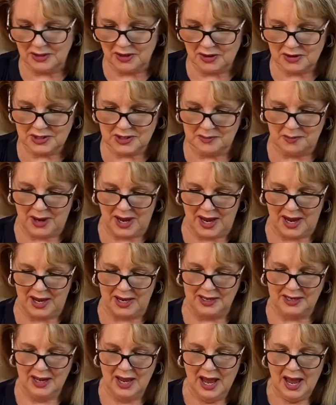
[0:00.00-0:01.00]

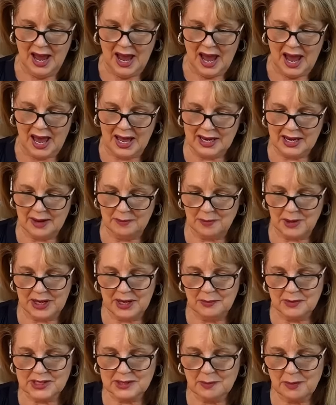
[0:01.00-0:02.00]
but
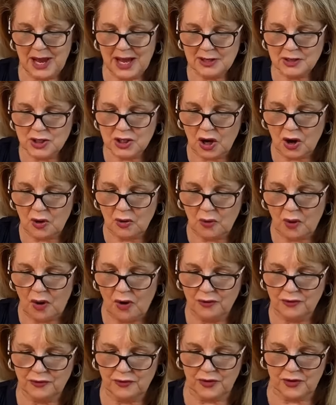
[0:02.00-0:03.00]
he was about to go
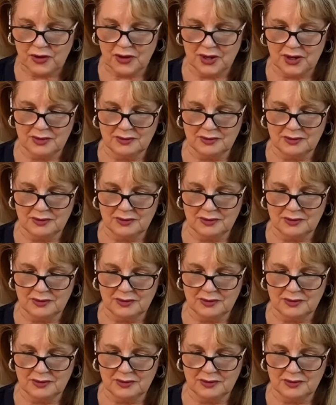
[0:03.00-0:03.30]
off for